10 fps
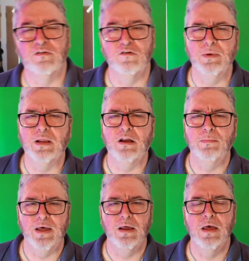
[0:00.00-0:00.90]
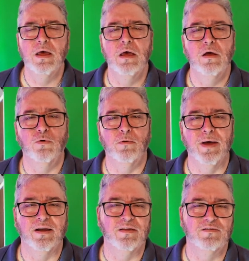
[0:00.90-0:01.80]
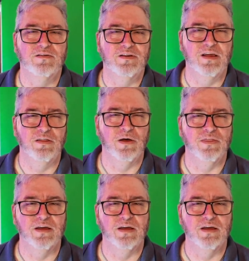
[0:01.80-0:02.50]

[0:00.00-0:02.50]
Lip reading: me a little bit. We're about to see it, though. I think it